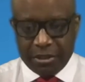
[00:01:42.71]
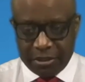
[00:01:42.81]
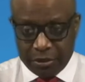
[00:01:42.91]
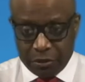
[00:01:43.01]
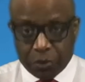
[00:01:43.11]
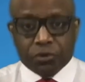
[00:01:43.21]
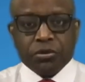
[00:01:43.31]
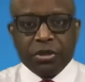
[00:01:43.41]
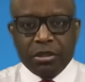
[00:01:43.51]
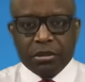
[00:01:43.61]
They look through
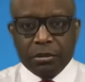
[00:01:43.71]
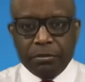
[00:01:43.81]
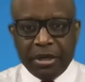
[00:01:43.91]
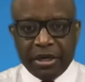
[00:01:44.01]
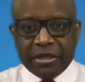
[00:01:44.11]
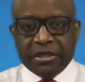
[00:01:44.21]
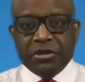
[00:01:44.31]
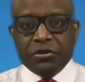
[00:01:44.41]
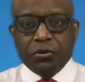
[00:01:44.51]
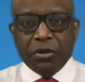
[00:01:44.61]
the legal pack. They
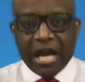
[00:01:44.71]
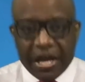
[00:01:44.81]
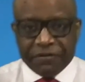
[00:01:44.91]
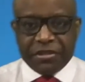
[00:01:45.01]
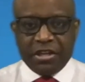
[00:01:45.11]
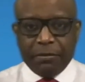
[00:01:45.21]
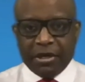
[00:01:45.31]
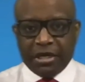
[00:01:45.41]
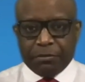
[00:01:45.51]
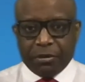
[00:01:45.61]
know everything about
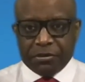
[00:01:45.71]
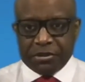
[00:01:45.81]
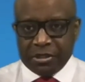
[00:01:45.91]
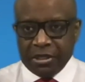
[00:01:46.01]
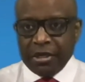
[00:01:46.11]
that property.